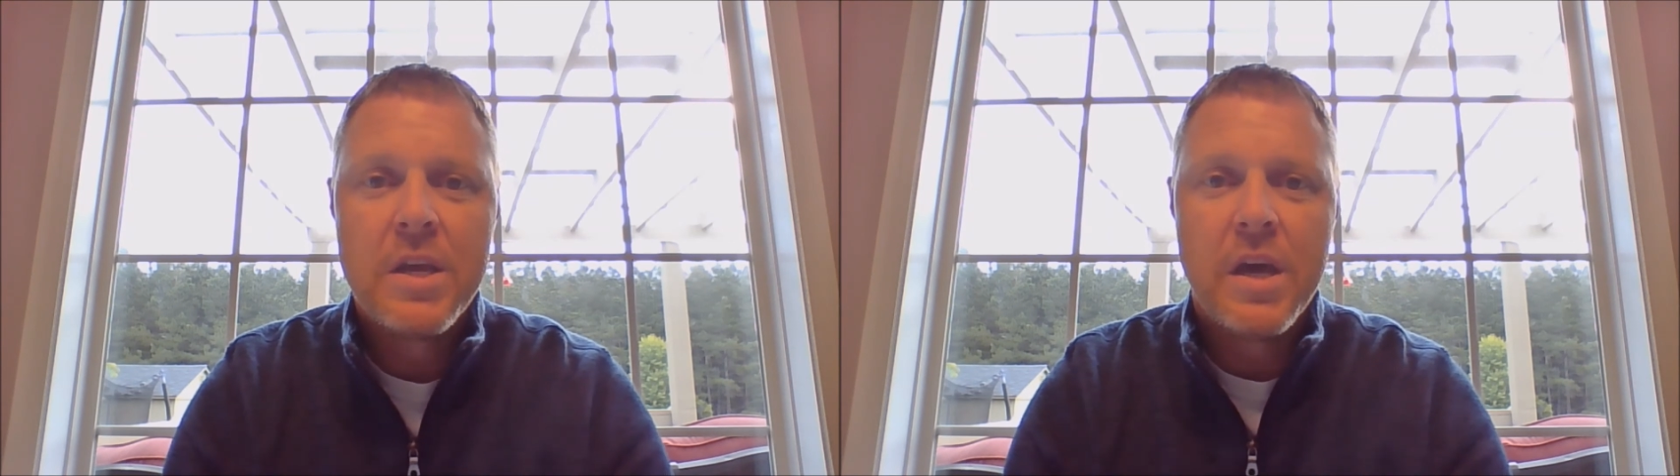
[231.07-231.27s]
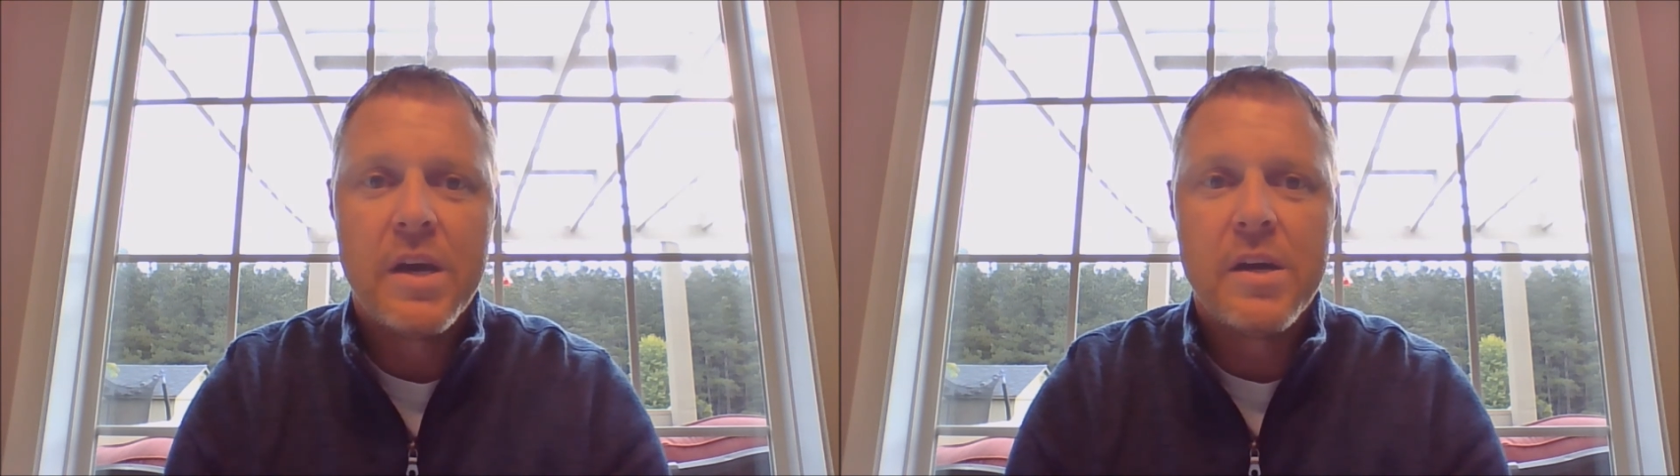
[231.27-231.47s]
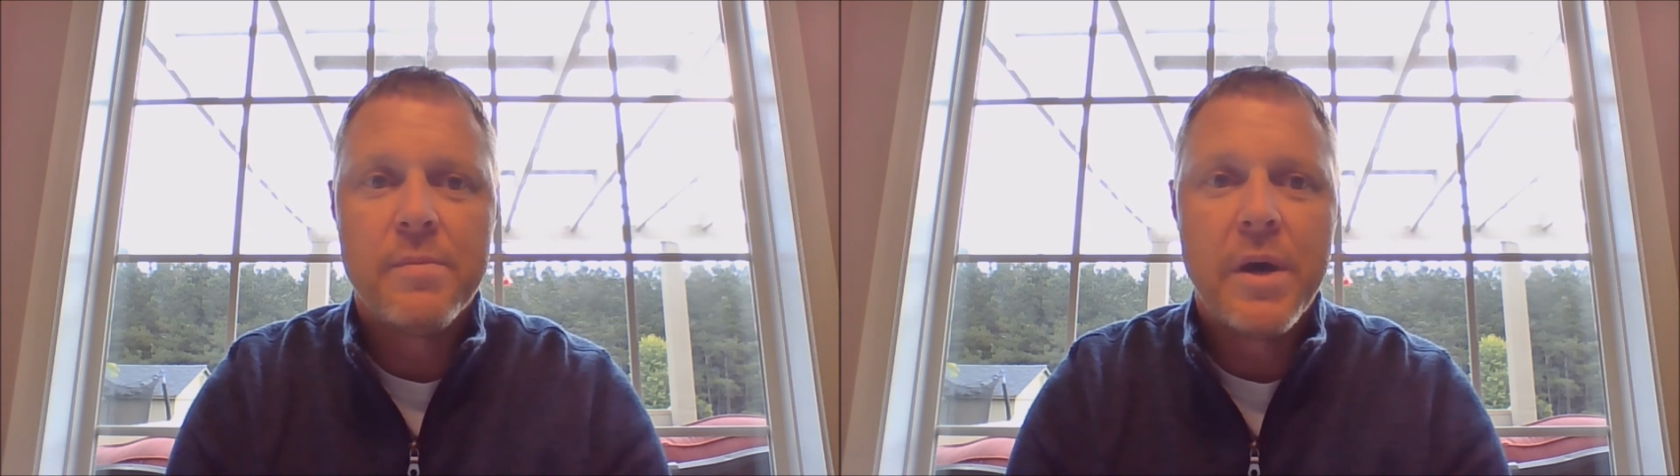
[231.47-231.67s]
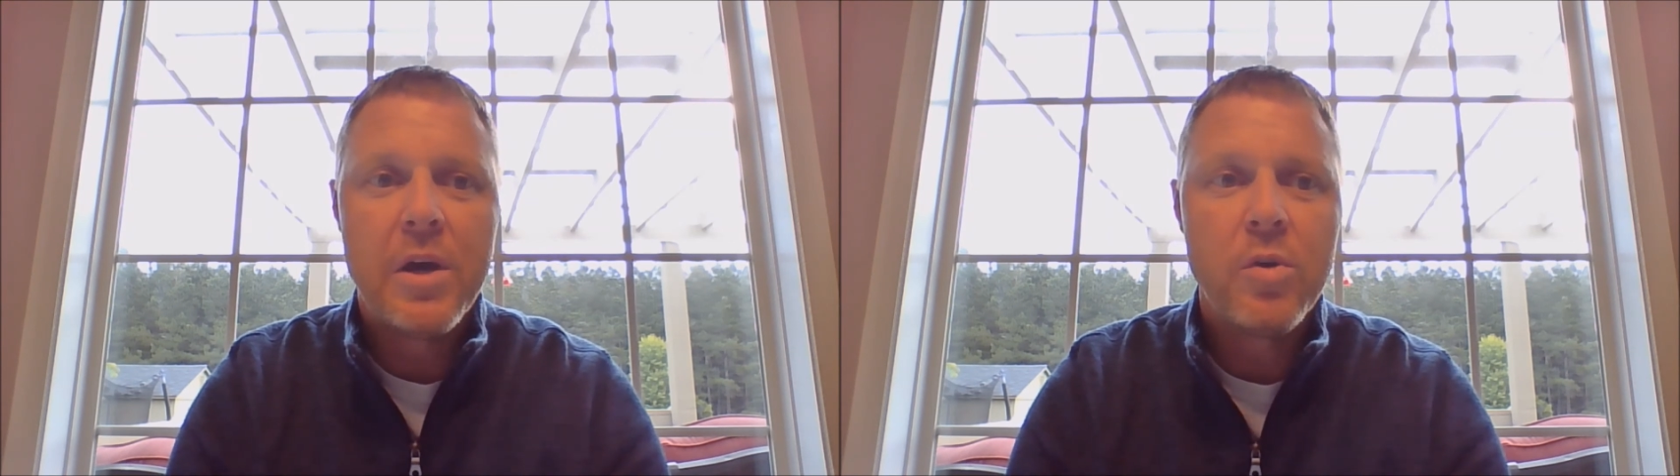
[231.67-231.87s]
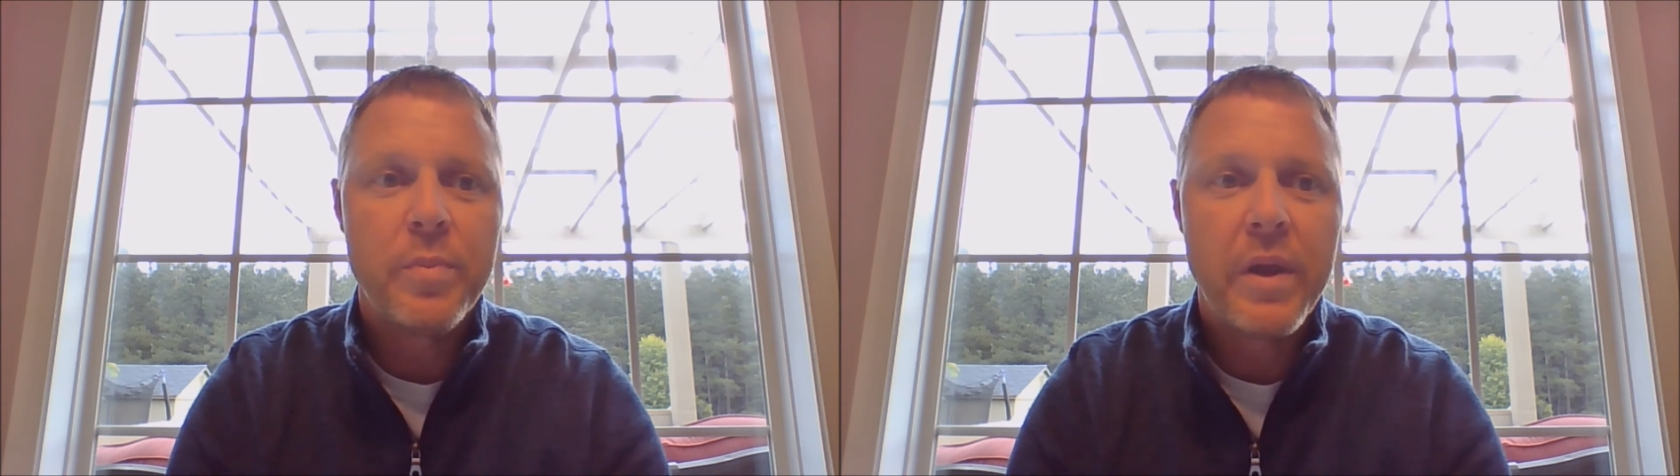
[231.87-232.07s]
I
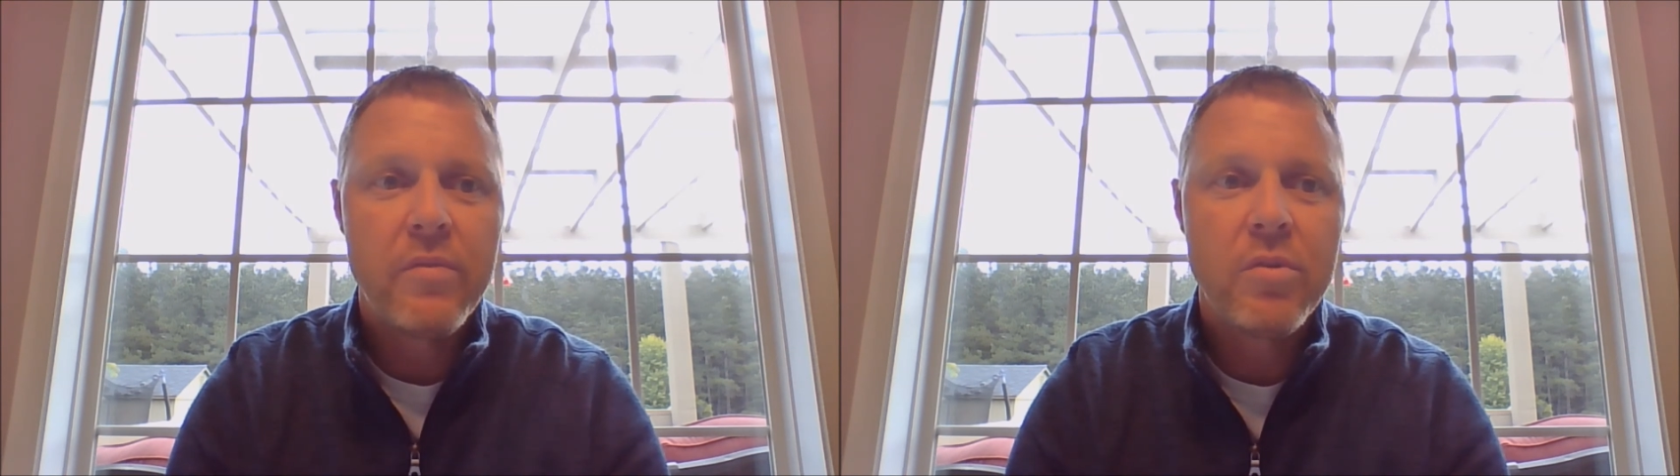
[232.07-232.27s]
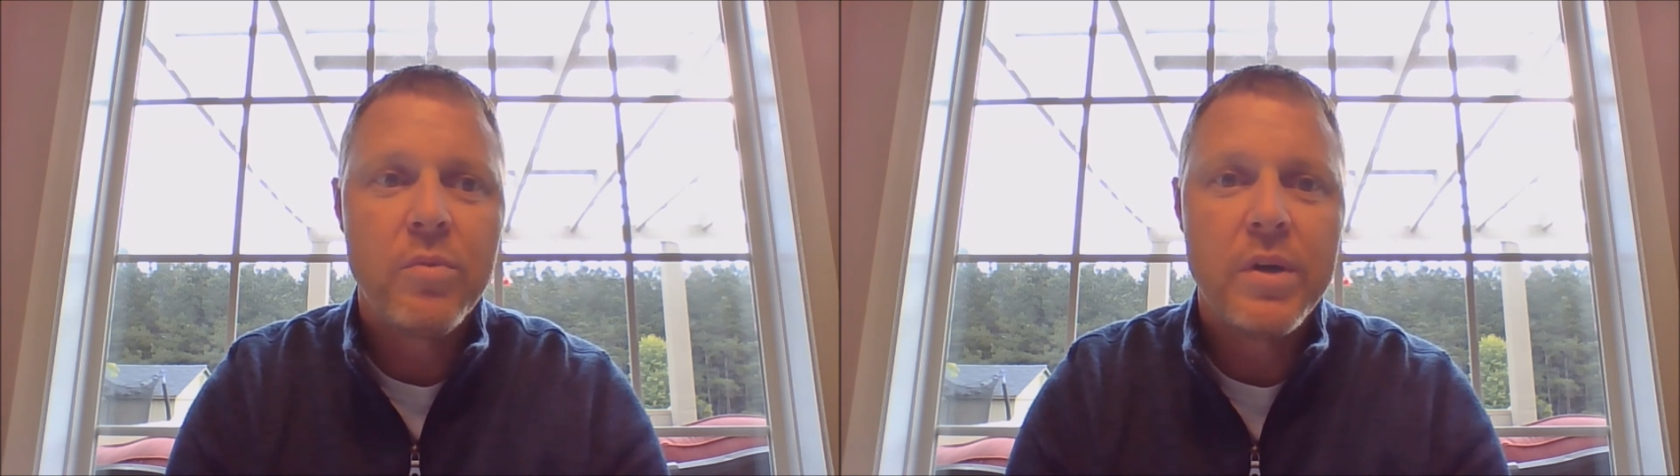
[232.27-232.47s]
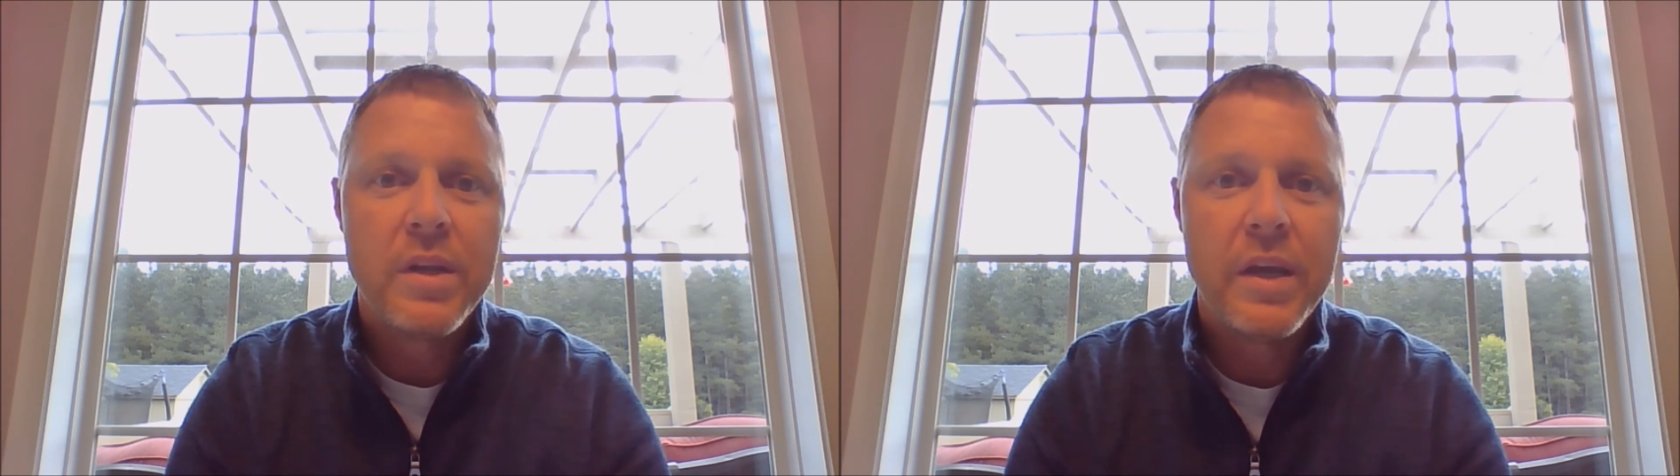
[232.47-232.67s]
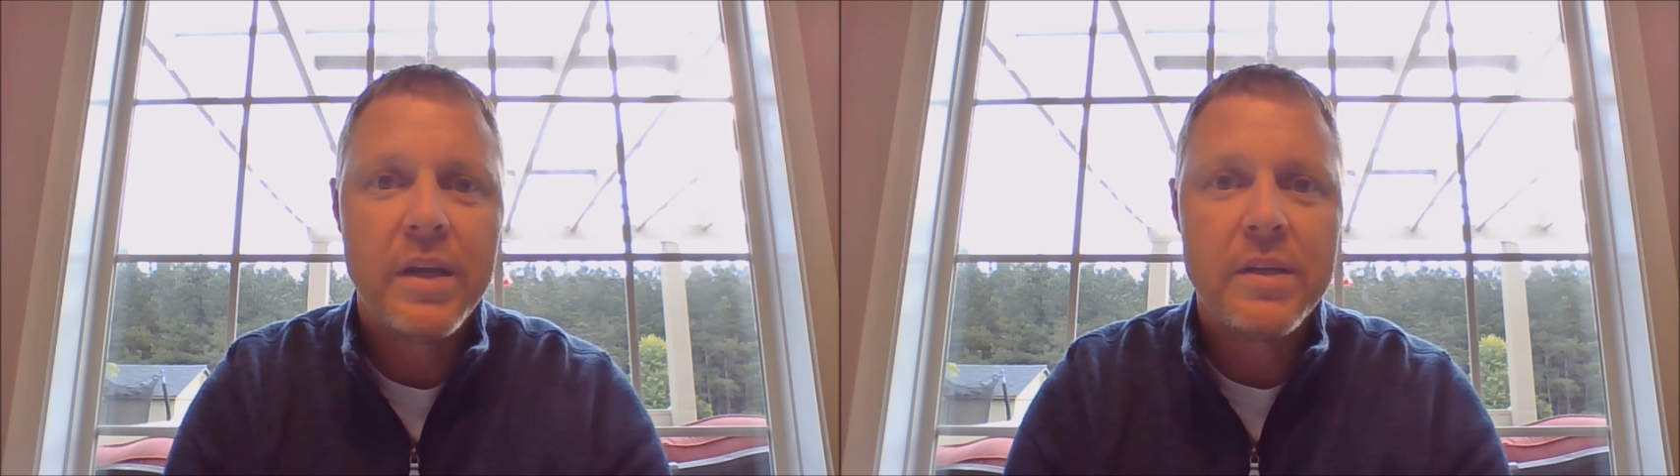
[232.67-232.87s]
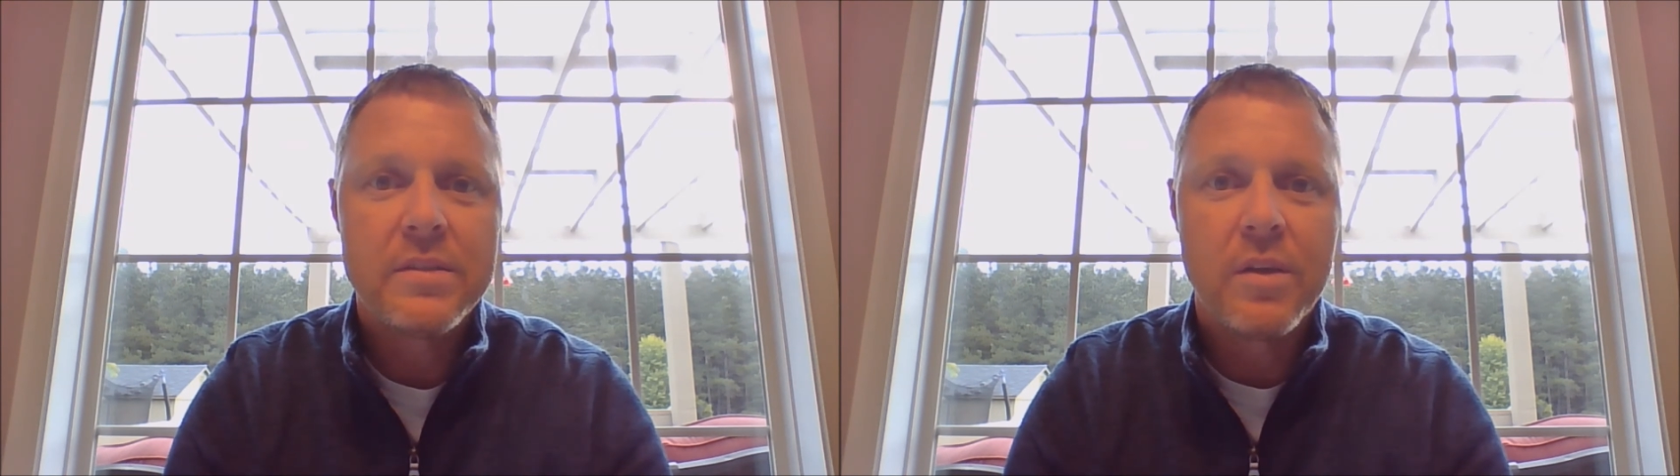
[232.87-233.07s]
hope everyone has